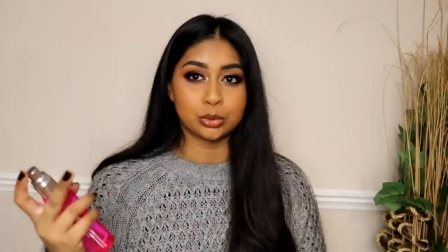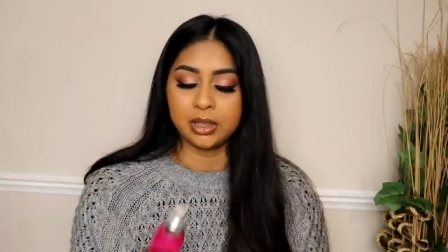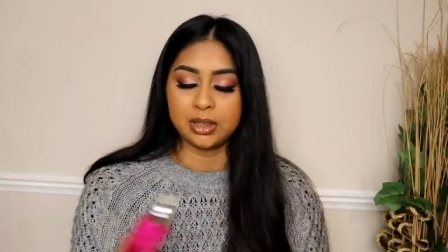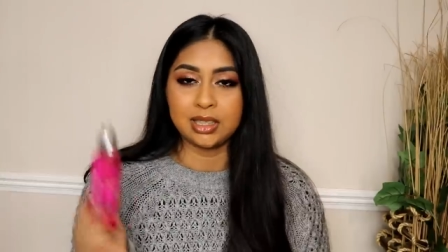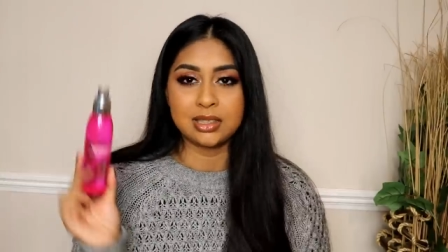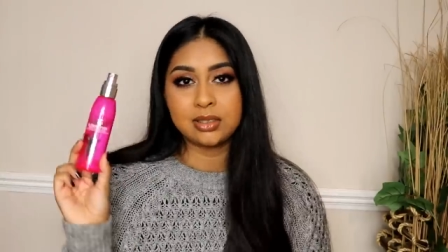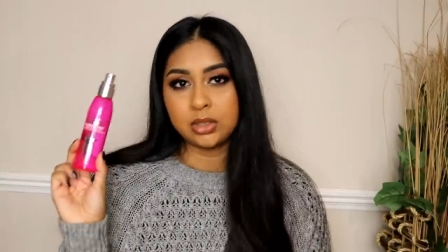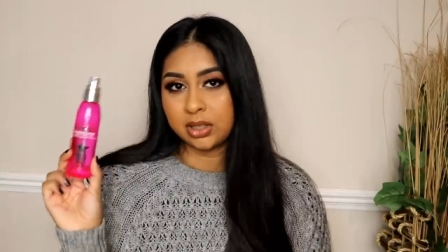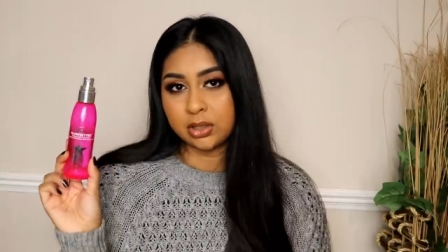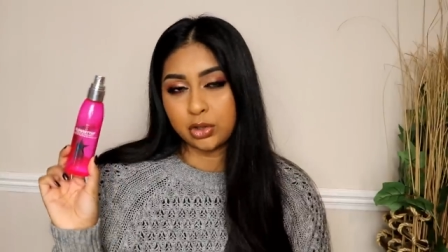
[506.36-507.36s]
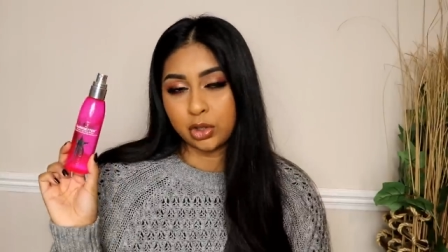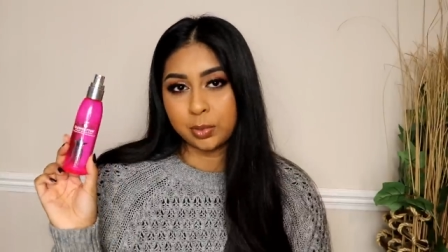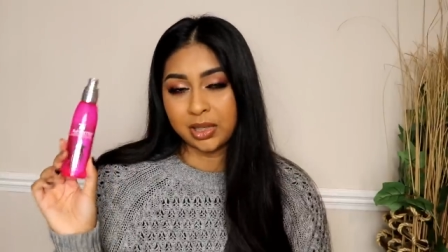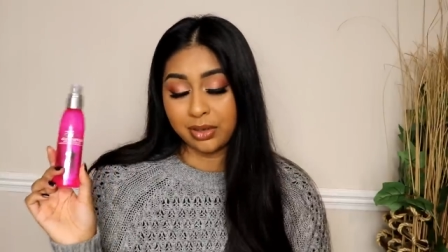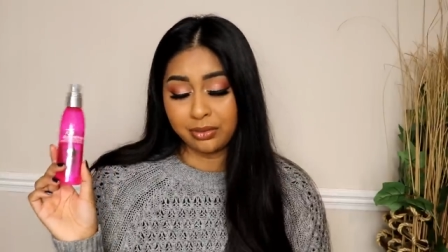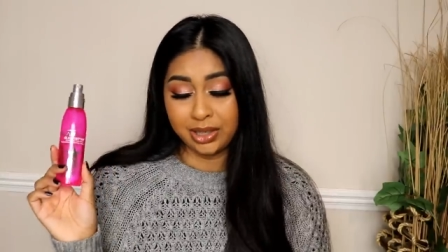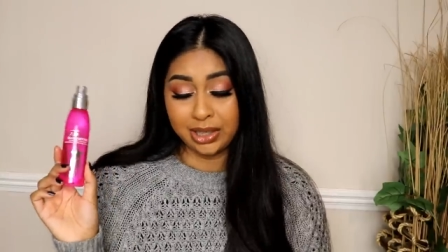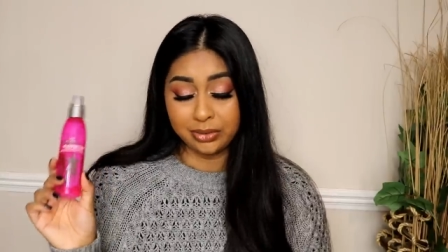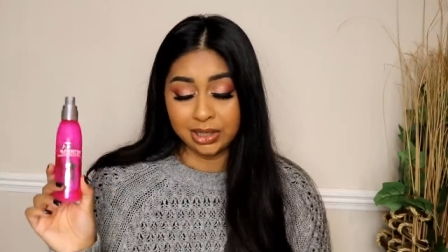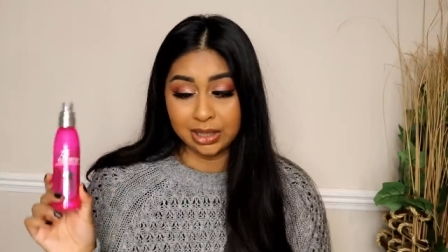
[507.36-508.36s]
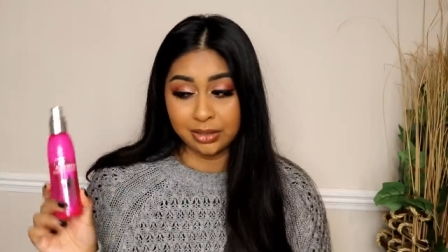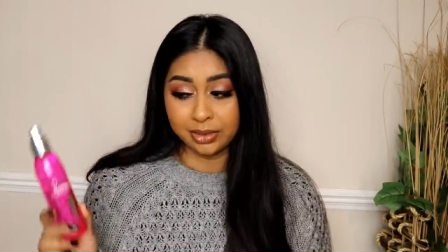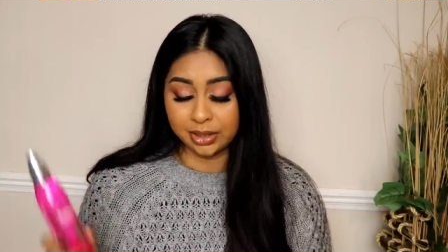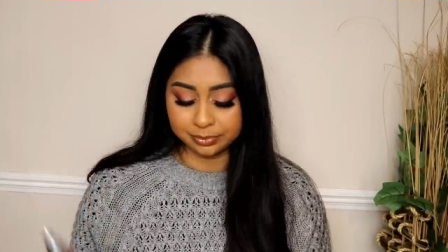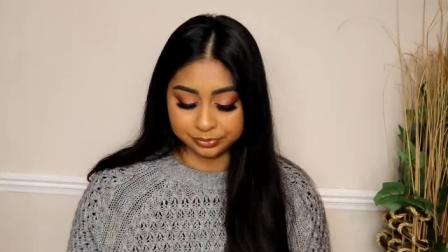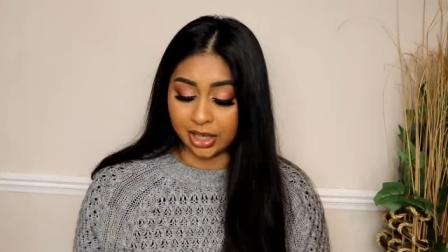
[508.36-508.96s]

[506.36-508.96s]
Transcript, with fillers: but this does the job and I really really love it.